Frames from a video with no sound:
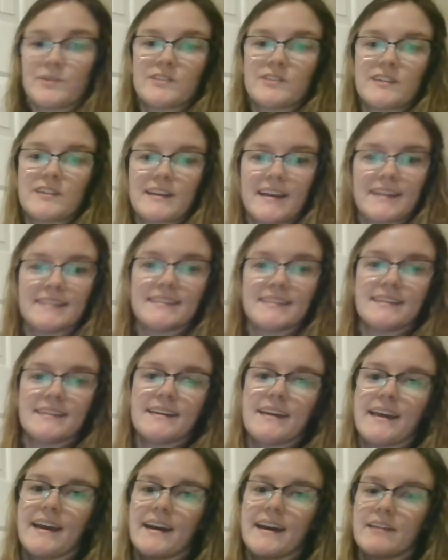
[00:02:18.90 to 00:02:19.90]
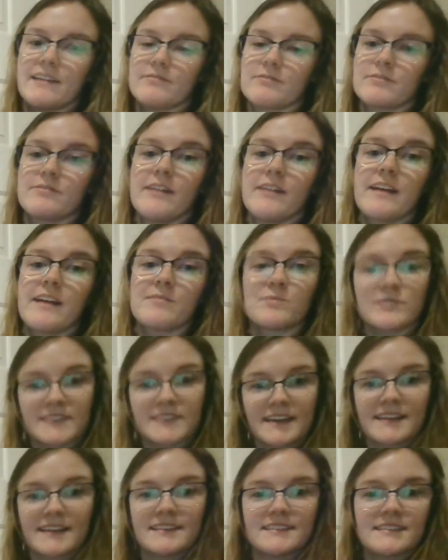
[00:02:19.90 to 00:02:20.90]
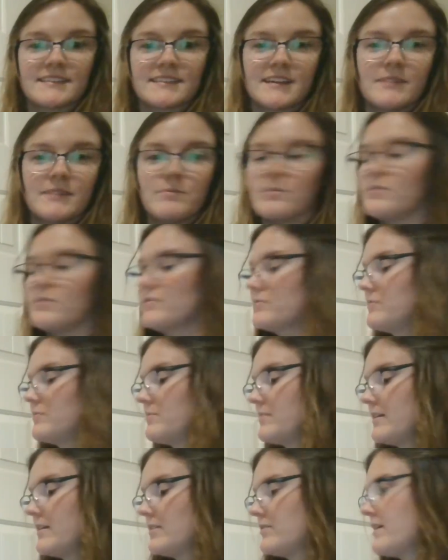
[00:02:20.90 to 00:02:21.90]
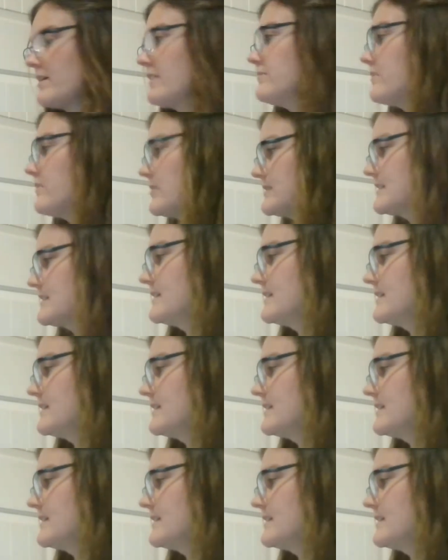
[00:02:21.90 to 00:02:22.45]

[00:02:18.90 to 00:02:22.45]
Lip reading: pushing it, and for 5 more seconds it's going to move, and we want to know how far it's